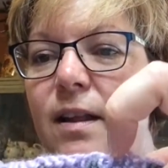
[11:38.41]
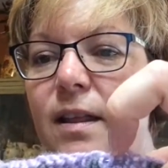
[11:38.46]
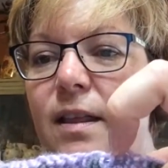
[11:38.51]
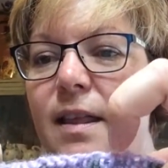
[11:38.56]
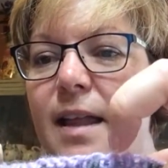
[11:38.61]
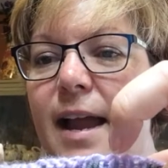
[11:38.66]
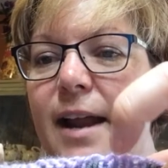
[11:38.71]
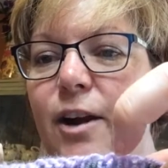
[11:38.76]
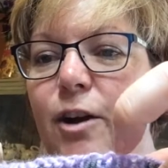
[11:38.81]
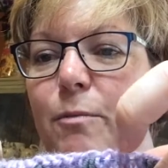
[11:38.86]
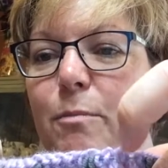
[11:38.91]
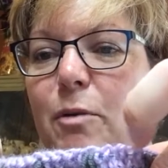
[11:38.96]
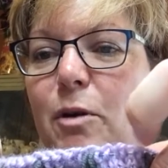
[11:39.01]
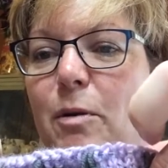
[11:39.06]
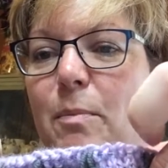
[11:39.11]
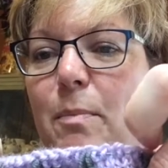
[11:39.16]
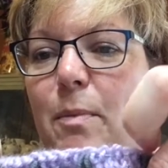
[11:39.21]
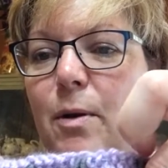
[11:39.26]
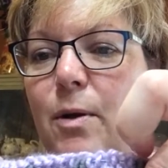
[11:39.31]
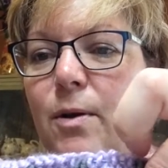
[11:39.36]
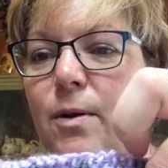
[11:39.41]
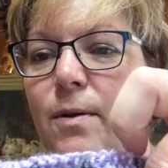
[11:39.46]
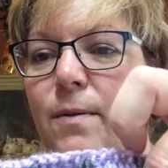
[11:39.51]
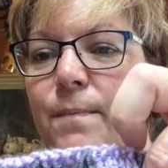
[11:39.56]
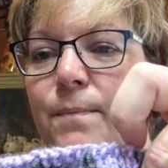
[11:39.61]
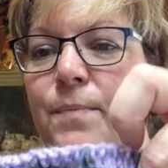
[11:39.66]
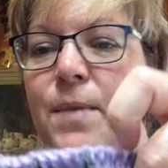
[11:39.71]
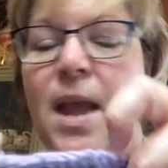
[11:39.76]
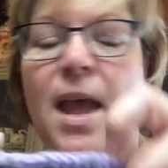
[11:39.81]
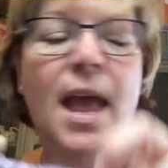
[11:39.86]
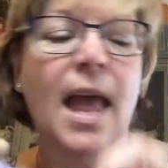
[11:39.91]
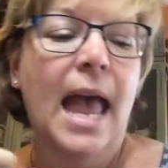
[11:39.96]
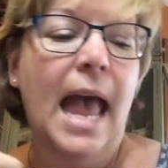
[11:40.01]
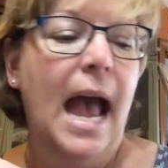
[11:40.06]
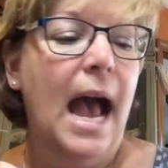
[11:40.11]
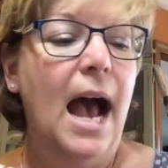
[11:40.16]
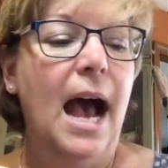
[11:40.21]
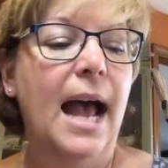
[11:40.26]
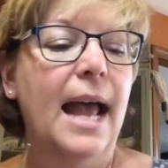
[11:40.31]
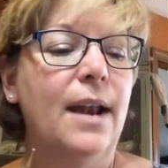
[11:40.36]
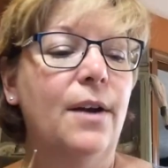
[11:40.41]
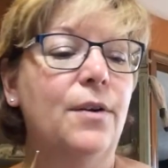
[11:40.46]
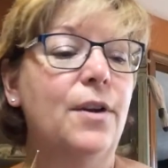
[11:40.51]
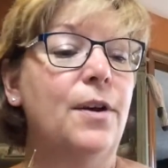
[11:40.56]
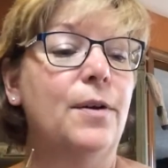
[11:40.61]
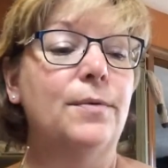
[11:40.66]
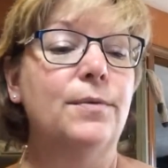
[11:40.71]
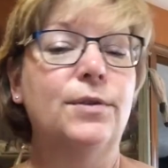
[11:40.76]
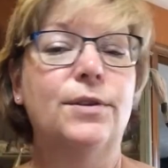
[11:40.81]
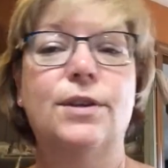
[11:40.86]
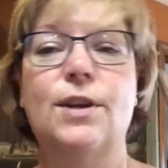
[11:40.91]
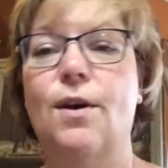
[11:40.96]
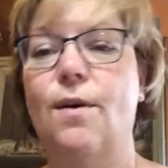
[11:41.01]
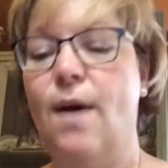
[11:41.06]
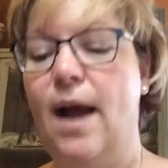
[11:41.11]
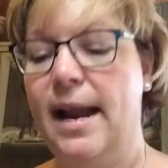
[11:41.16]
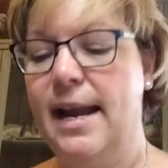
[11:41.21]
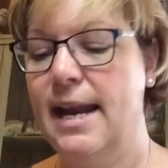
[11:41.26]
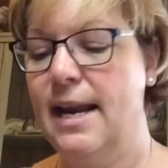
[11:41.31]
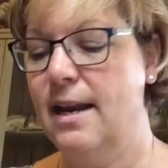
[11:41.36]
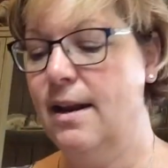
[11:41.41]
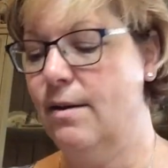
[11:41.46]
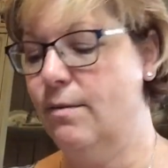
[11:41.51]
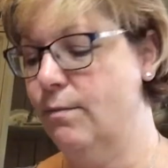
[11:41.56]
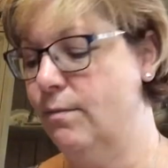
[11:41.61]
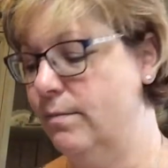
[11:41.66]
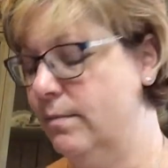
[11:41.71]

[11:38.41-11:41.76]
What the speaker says: lighter purple. I don't know. So I need to